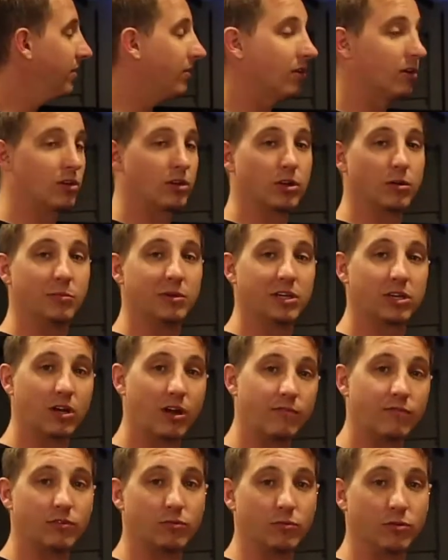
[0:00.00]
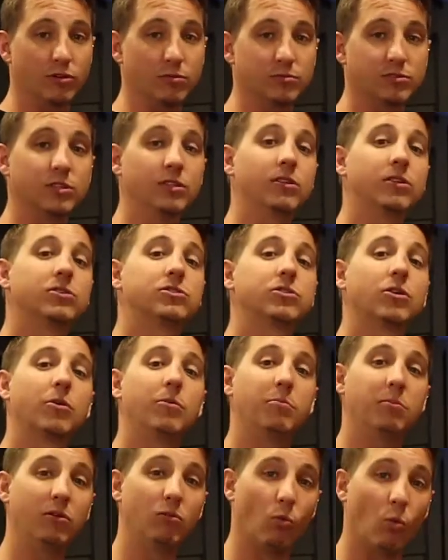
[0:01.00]
that are going to be comfort rooms, and there's
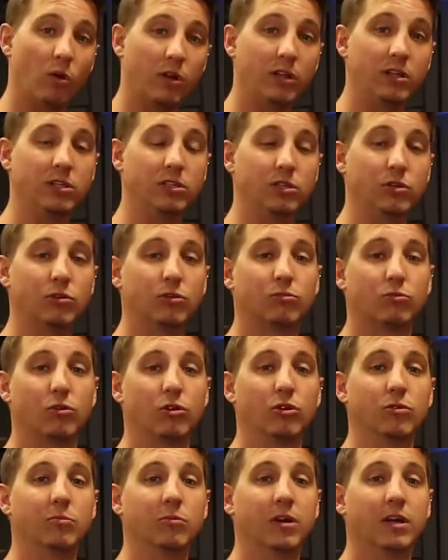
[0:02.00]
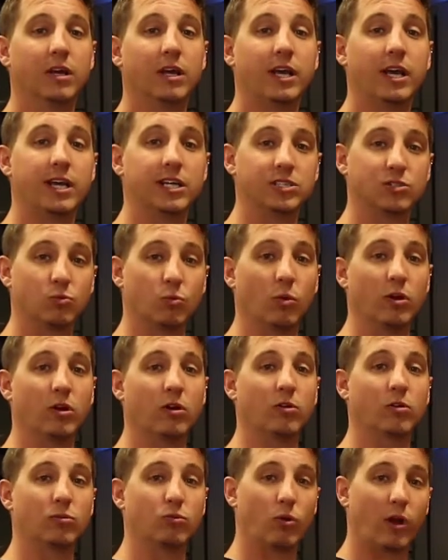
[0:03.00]
going to be one in the youth room as
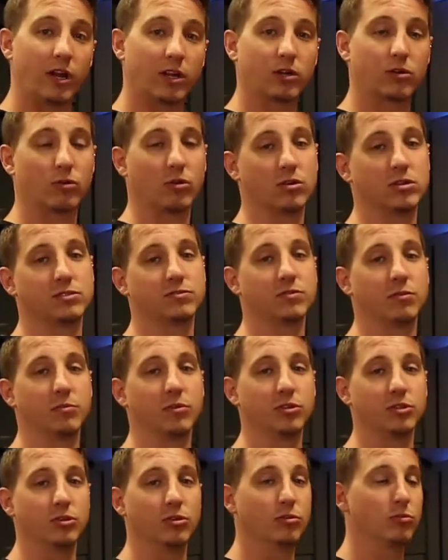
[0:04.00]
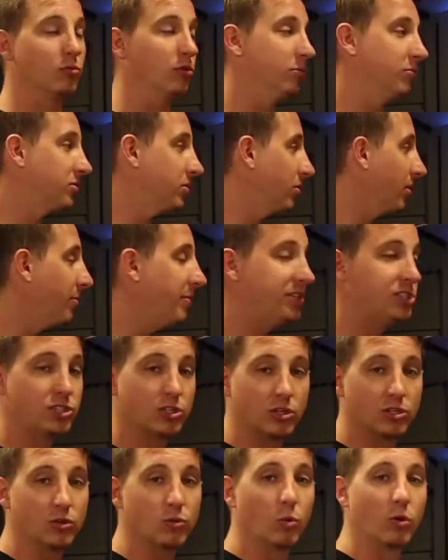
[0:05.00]
well right across from the youth room. So let me
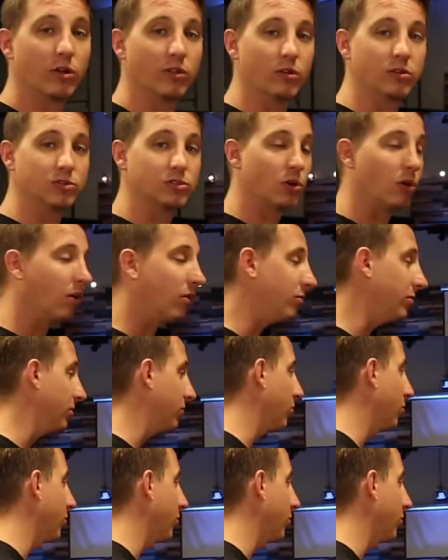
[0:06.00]
show you where those are real